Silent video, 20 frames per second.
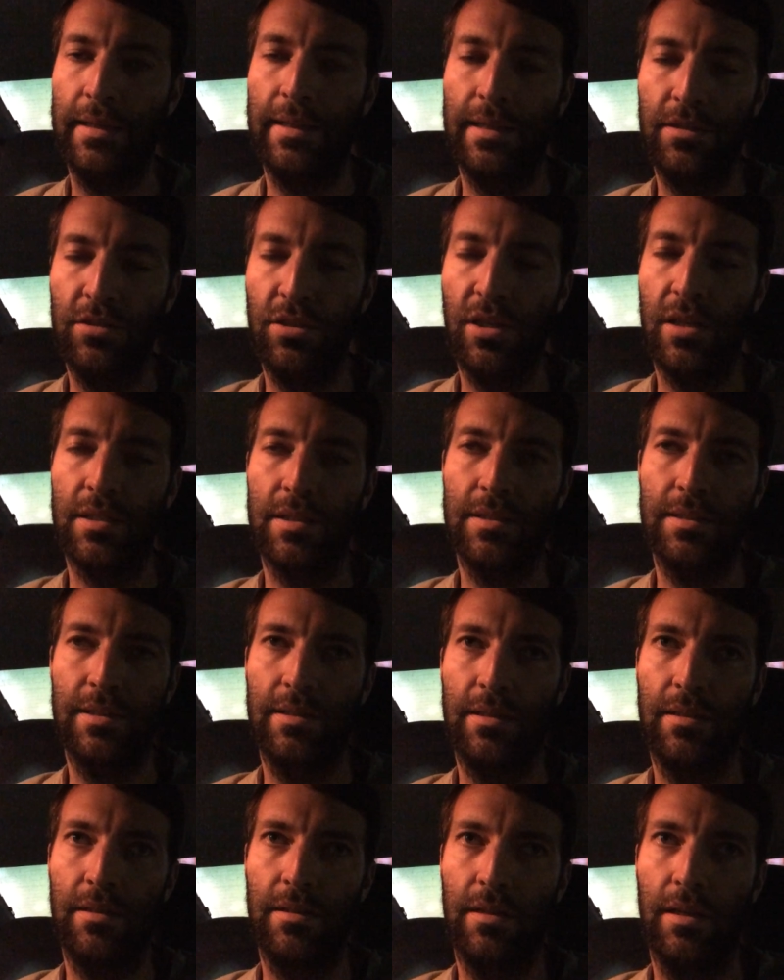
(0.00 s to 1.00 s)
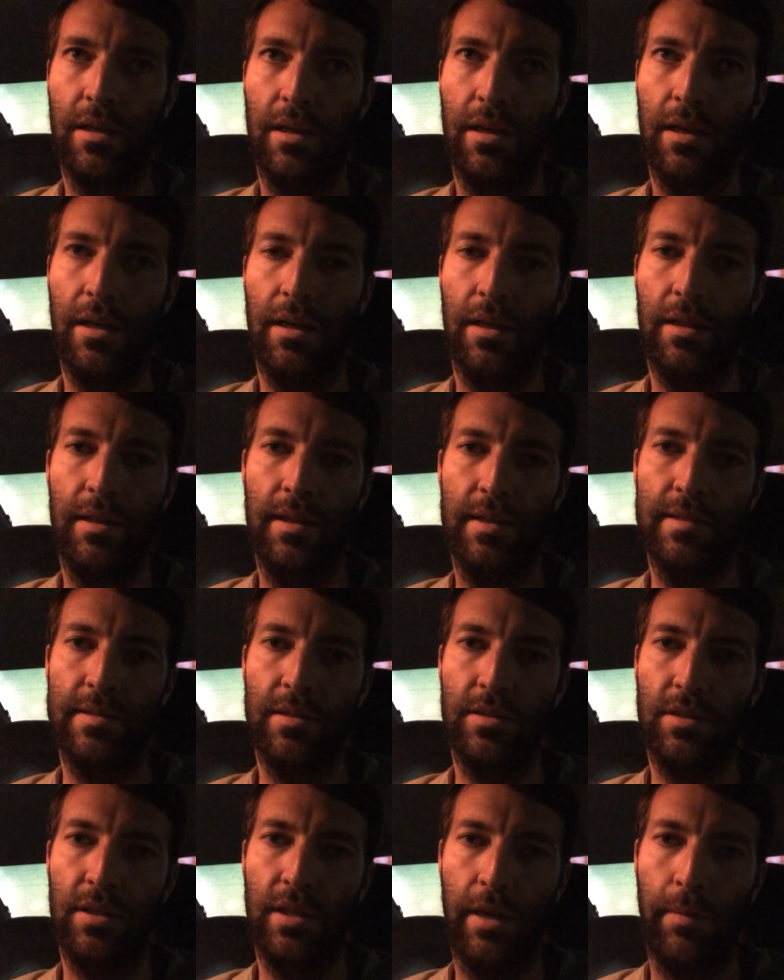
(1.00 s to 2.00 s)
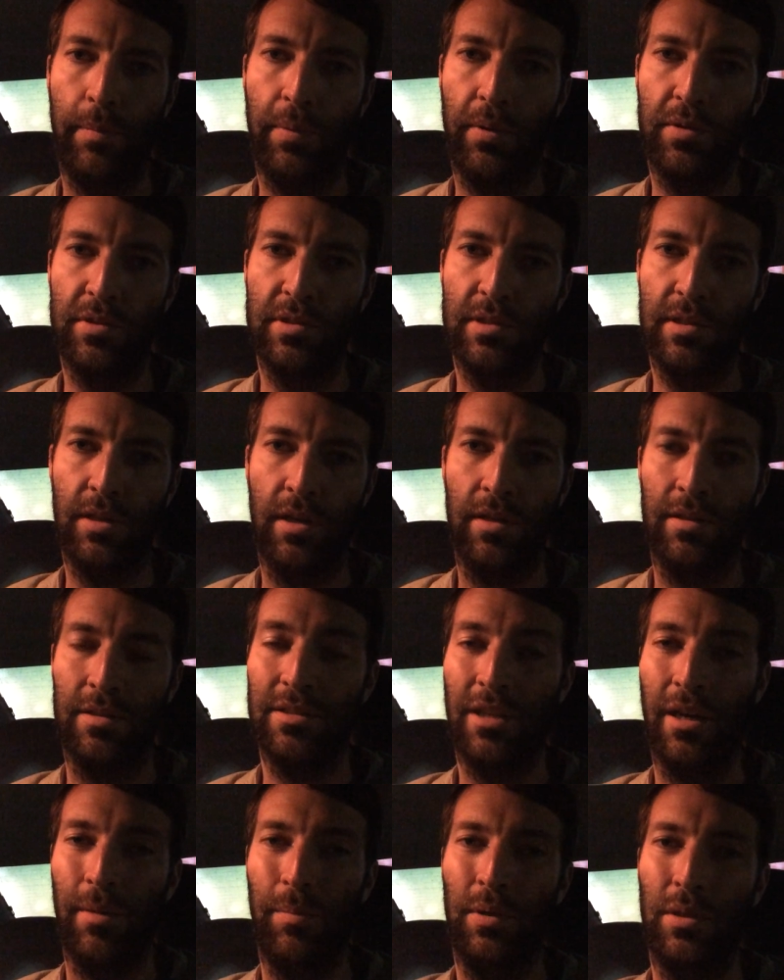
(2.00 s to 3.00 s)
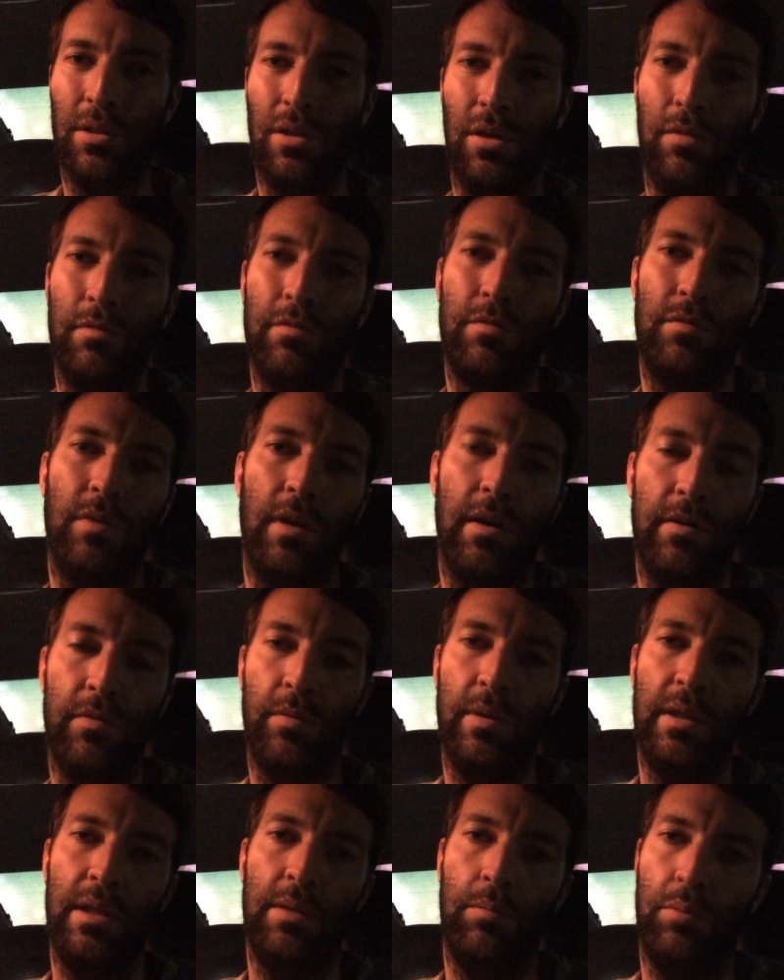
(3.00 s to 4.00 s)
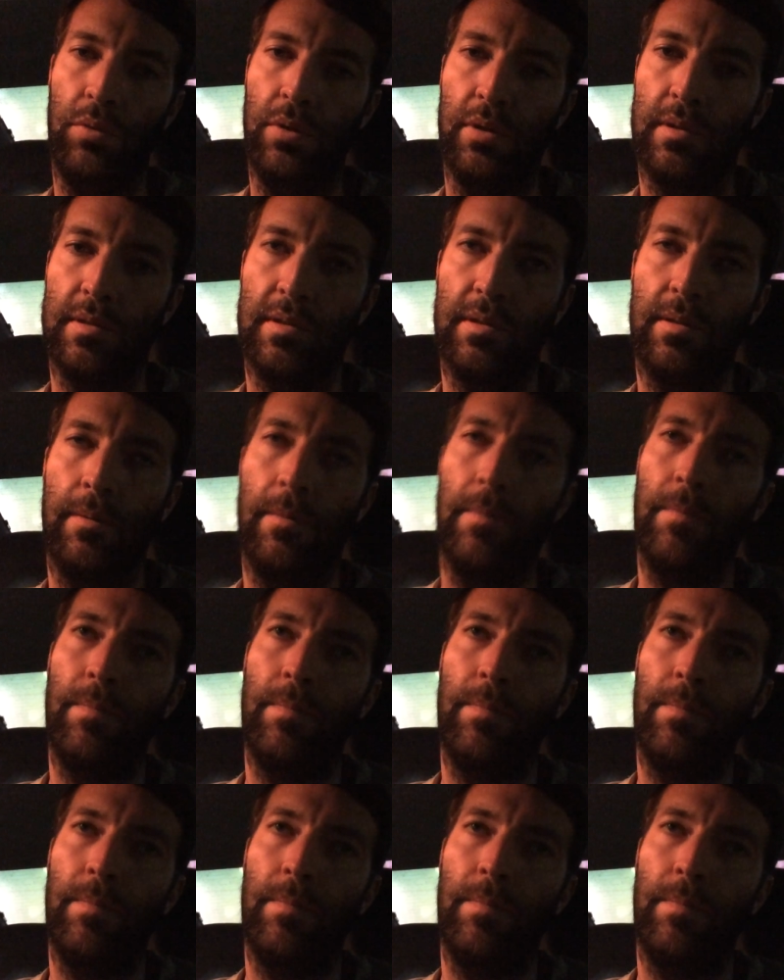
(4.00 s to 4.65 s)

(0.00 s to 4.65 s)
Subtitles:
Then just listen to that person on the topic of reading books.